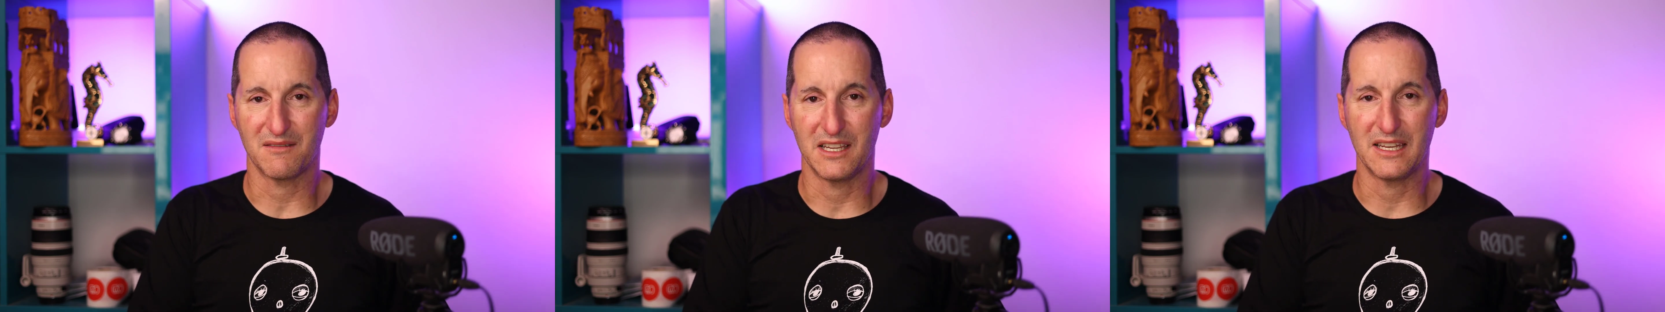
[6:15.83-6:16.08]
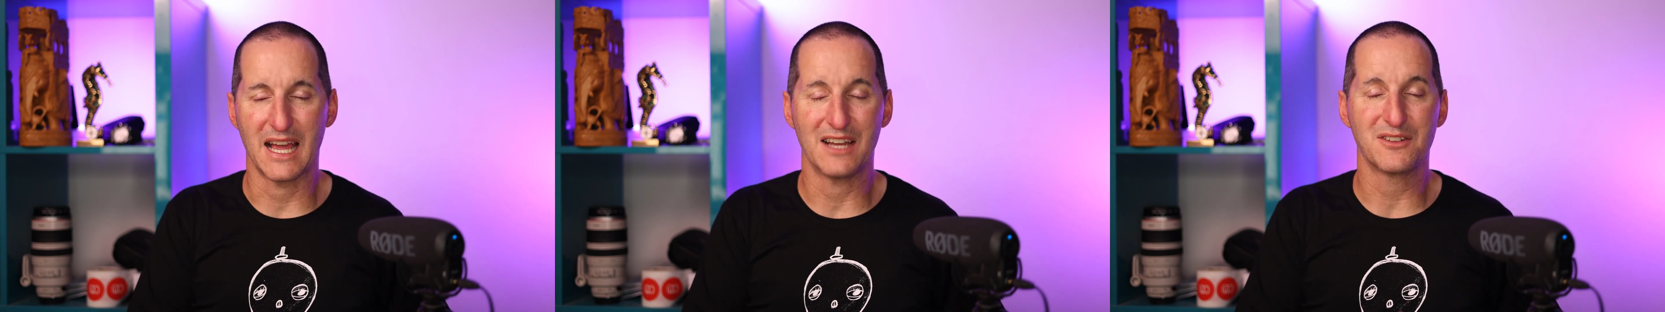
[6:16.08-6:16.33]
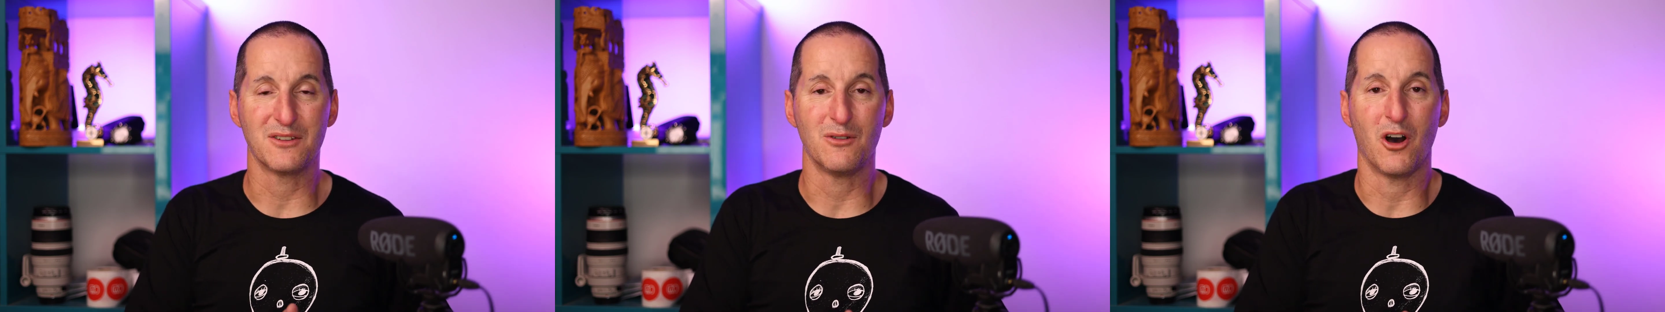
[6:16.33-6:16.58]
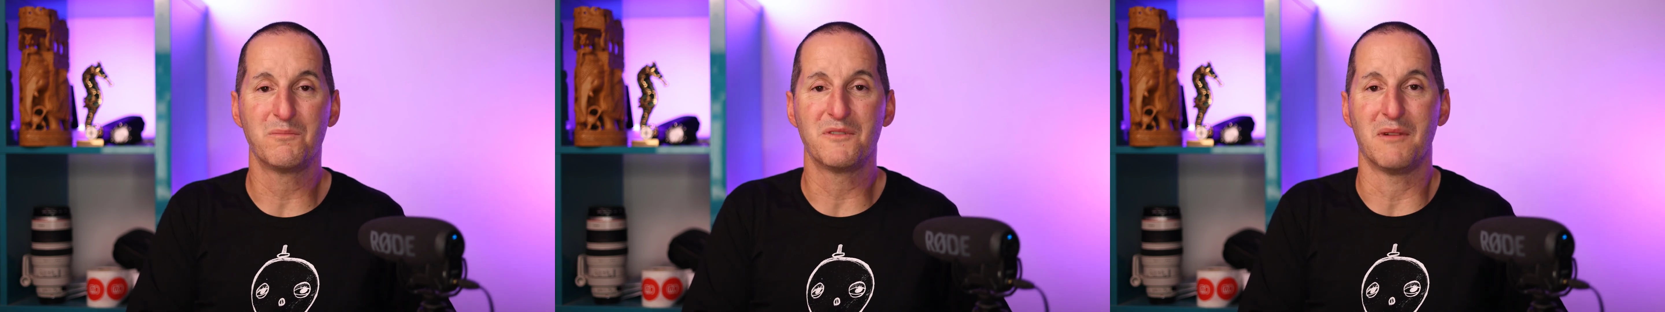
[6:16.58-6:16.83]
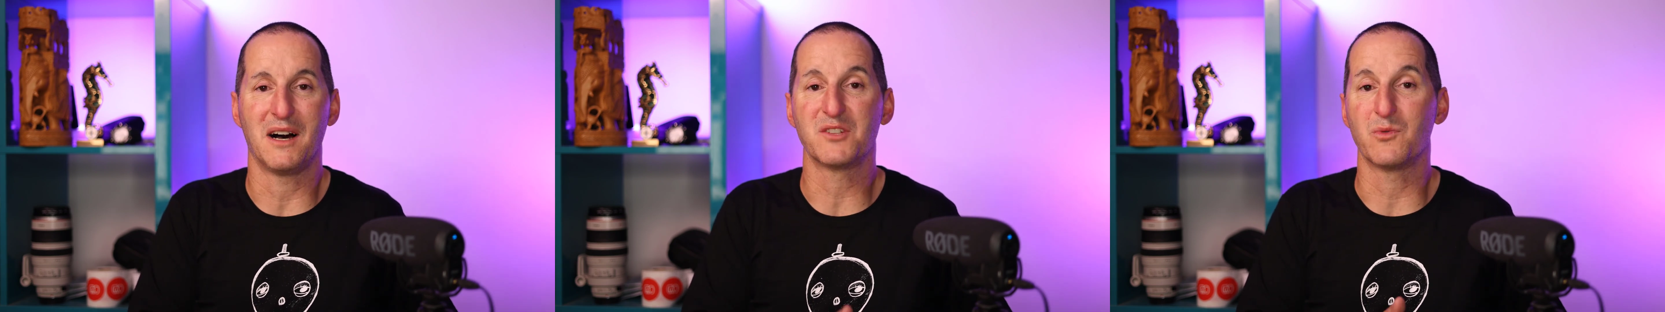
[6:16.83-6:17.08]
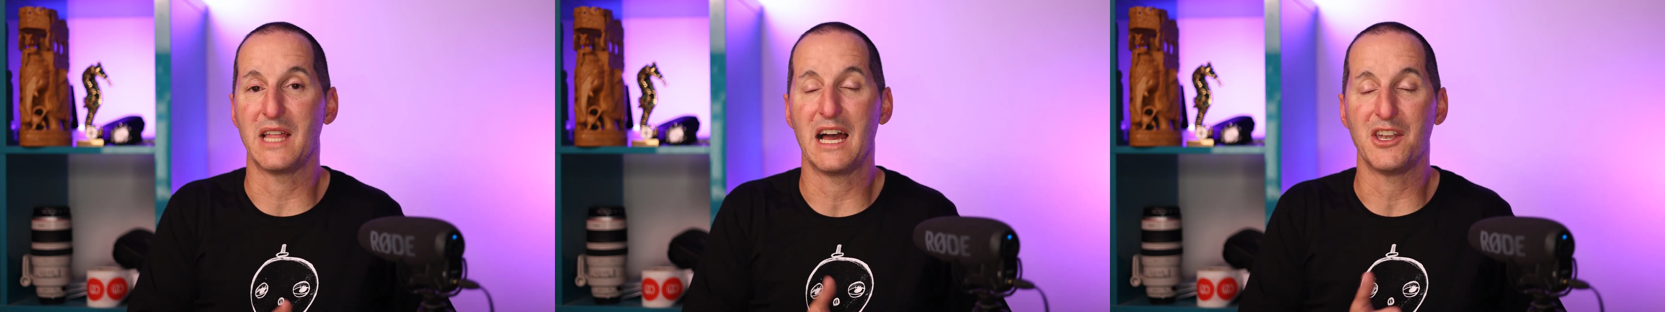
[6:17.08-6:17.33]
It had to optimize
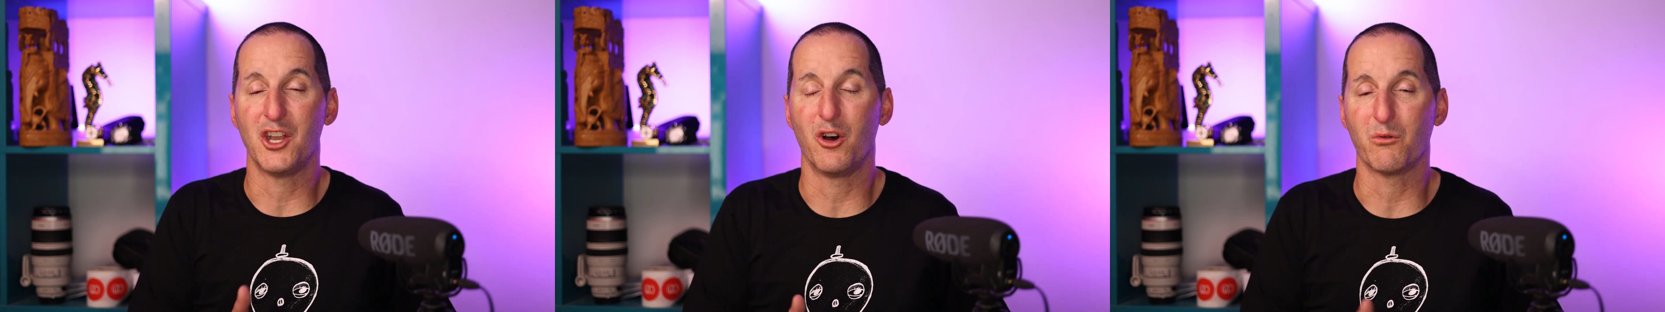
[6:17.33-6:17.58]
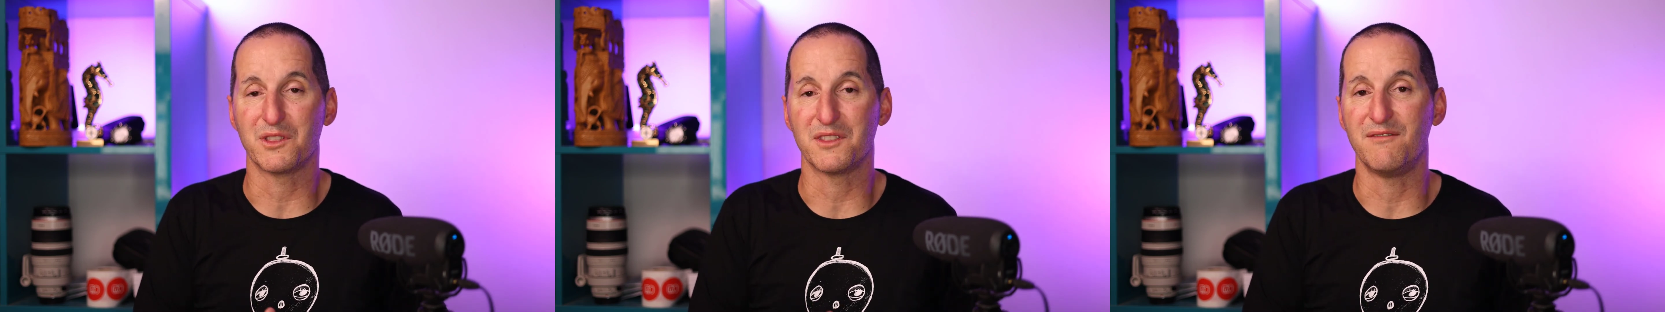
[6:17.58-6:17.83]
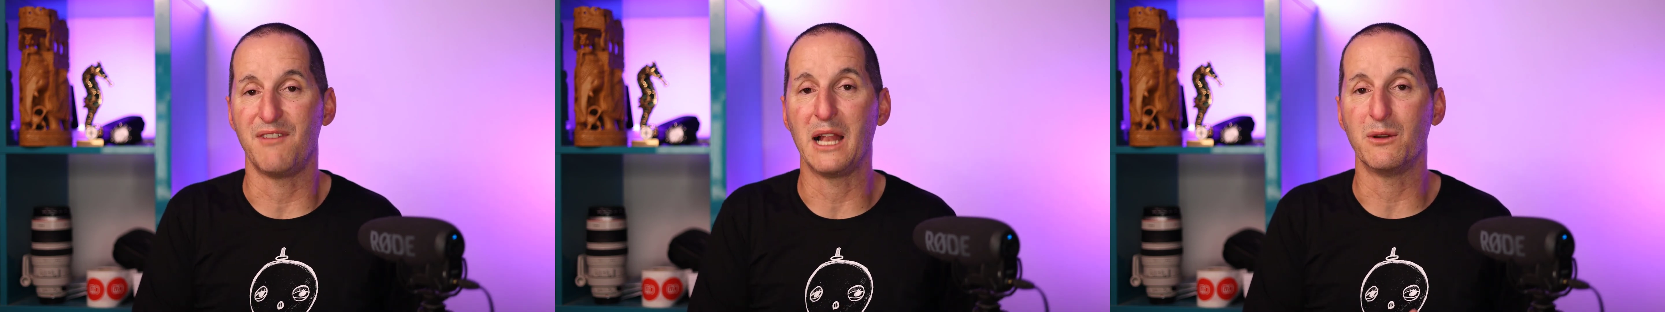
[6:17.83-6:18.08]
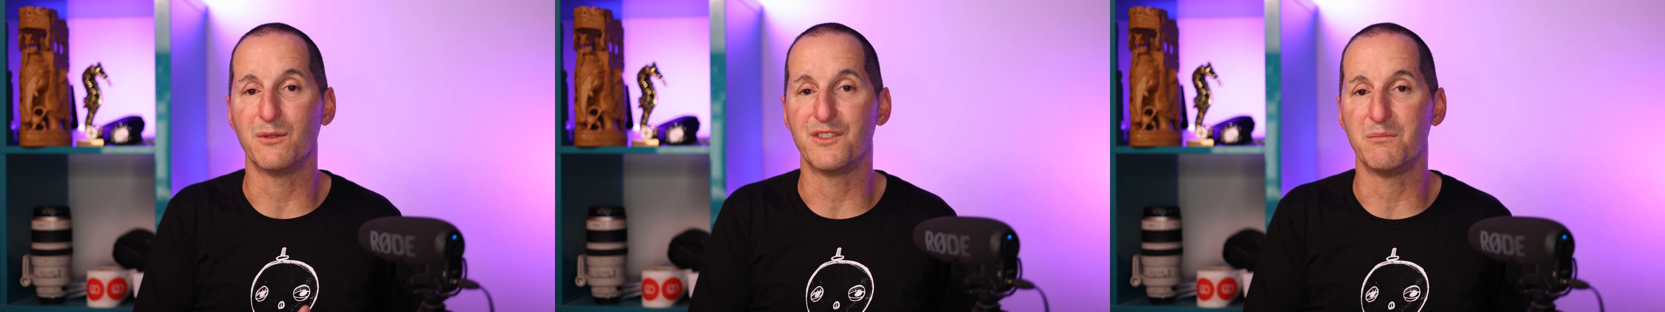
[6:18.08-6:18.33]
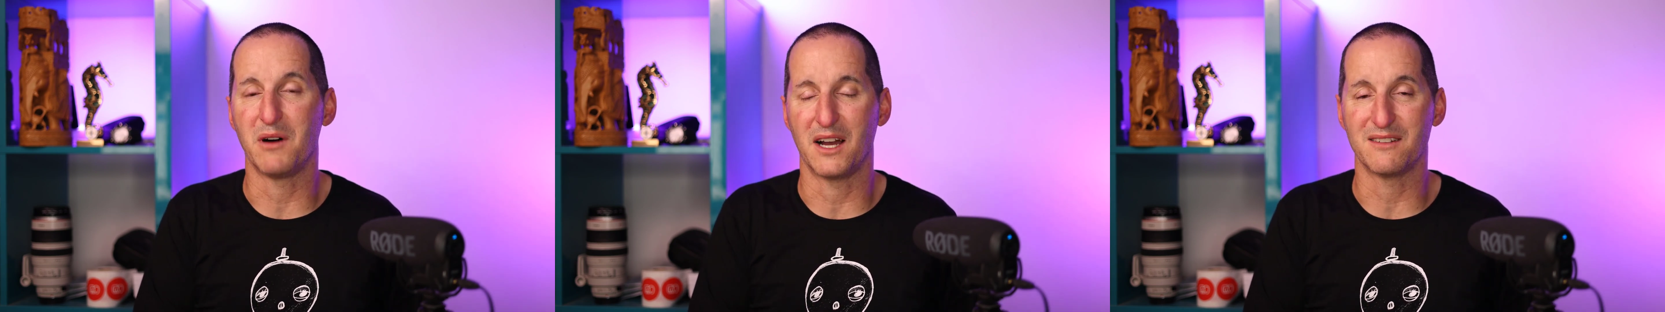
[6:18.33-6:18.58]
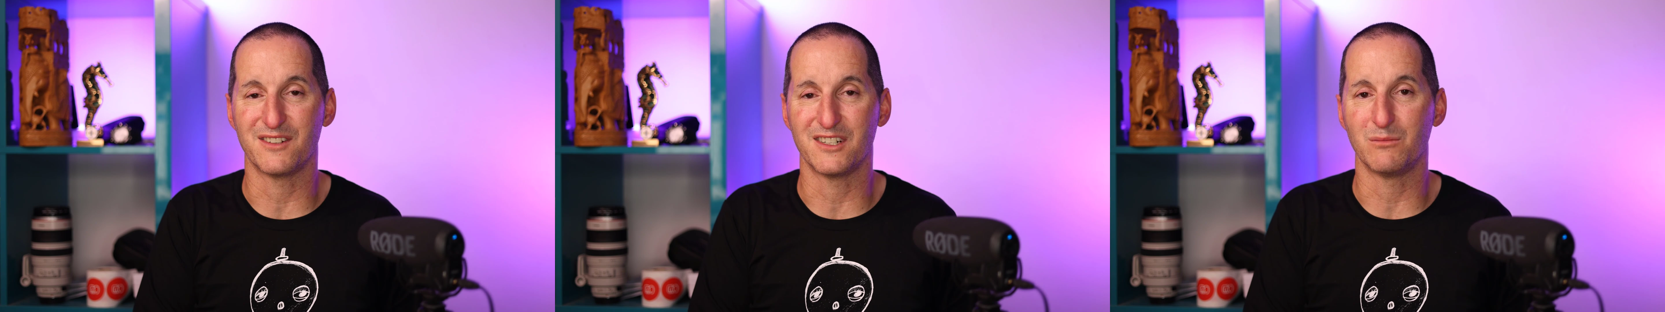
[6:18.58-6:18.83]
without knowing what the value of the
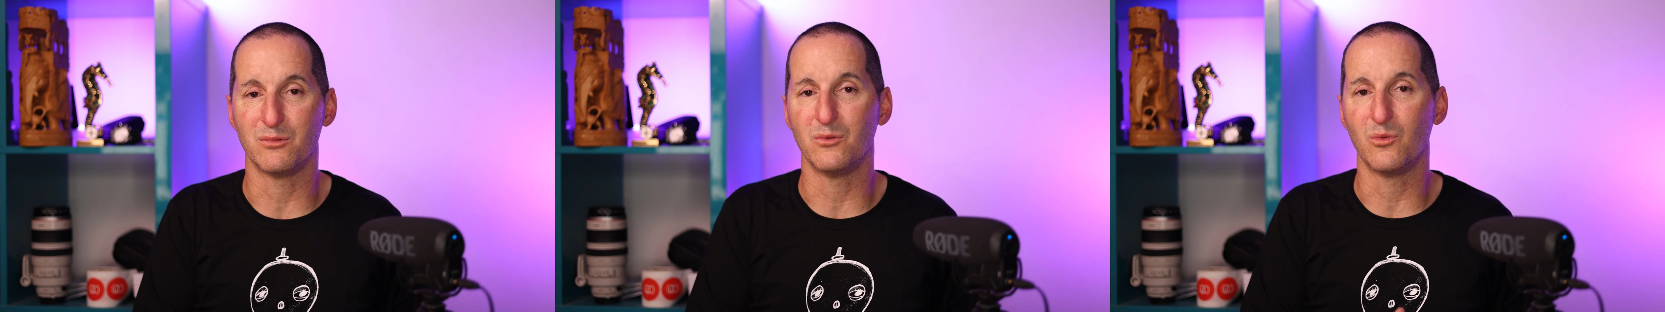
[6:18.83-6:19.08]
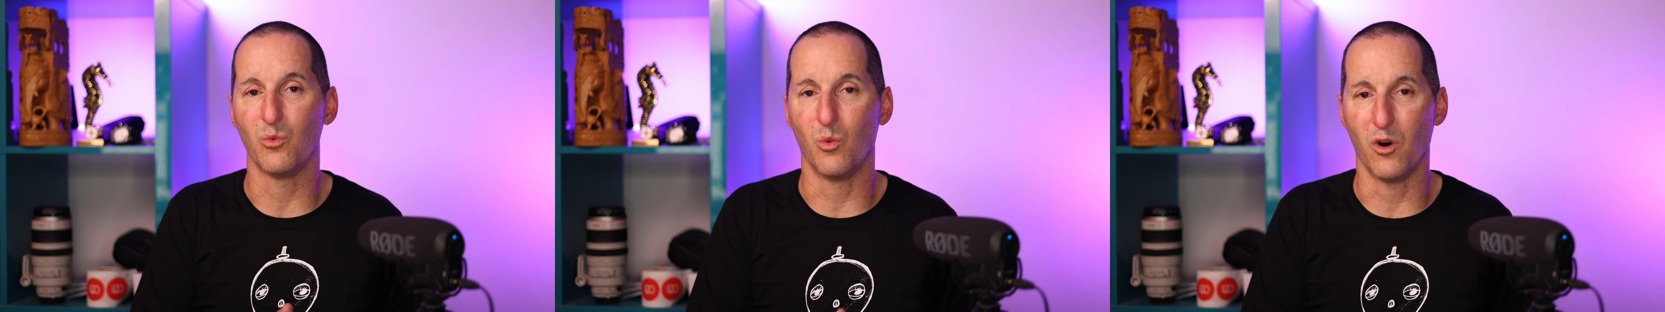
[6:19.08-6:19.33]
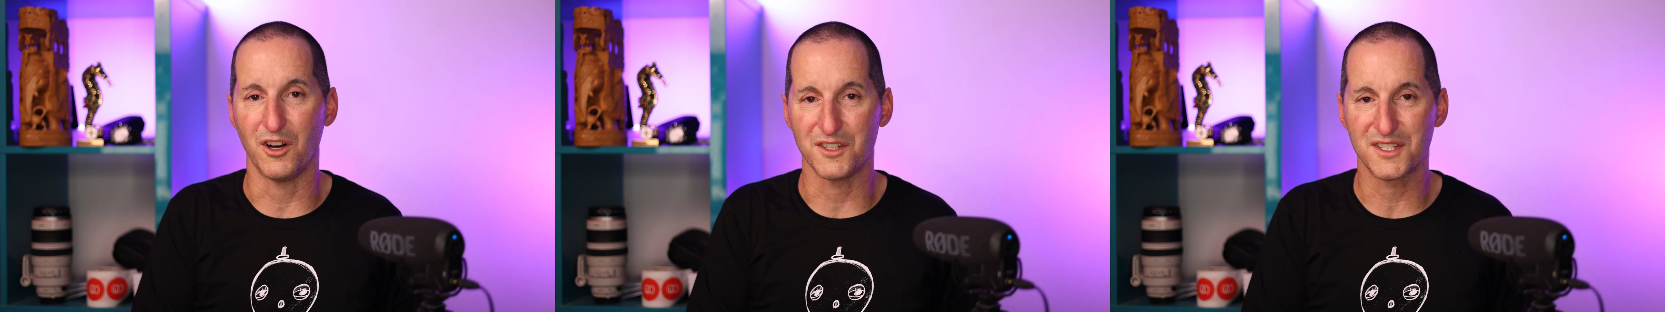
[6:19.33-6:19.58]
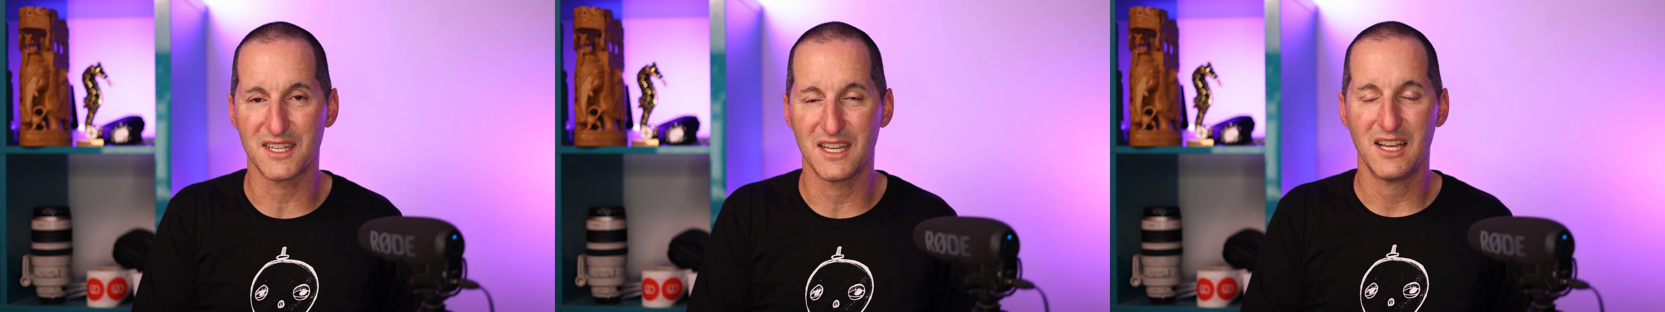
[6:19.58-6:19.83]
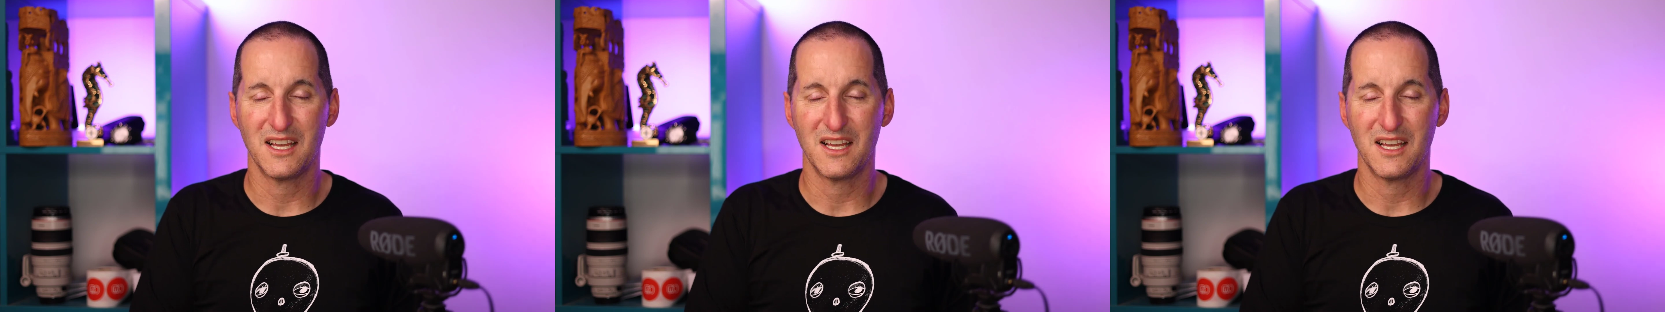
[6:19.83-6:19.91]
bind variable was.